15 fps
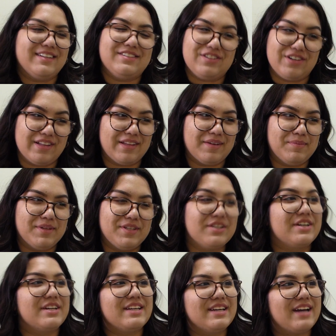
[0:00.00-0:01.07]
It's not a little bit
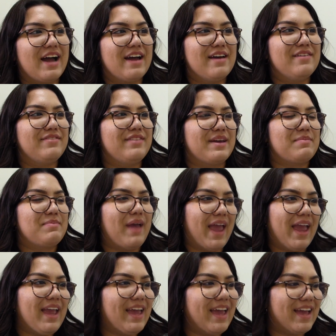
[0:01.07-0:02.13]
dirty. I have like
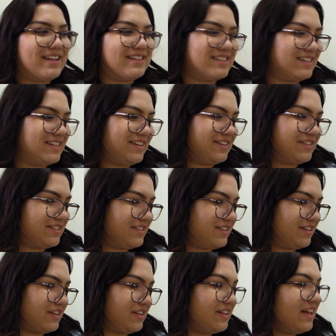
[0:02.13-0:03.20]
paint cans in here
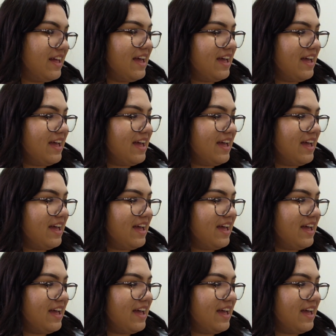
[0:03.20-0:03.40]
still,